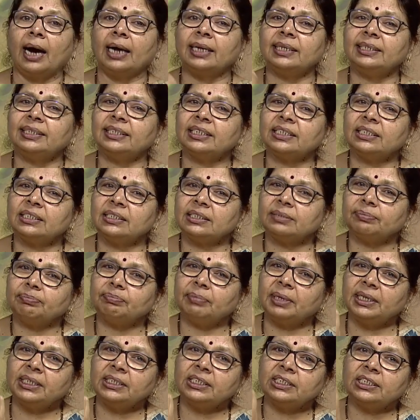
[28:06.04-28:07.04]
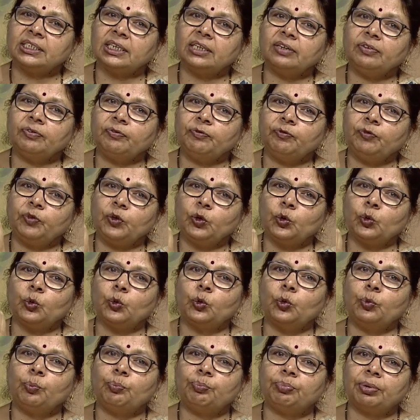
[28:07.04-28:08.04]
I will just mention
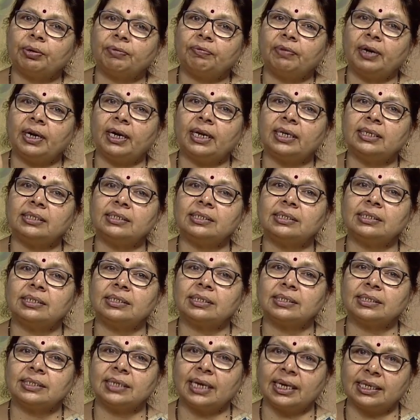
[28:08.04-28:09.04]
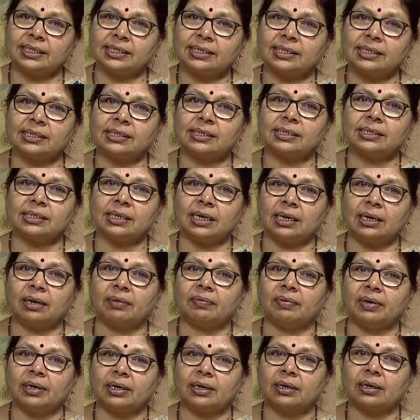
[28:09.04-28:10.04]
few prevalence cases in
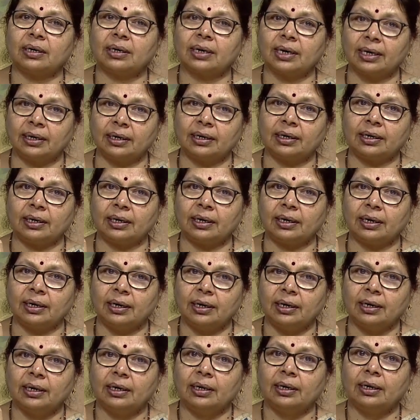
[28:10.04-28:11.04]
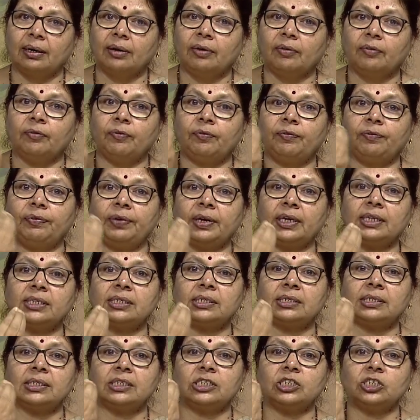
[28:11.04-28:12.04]
our country
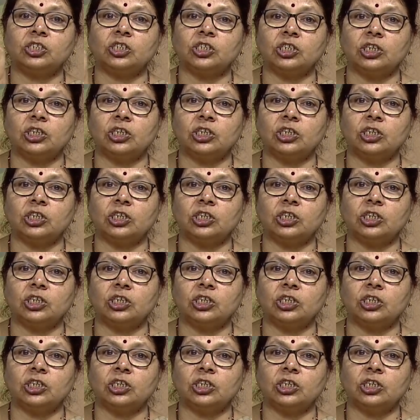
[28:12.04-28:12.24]
wasted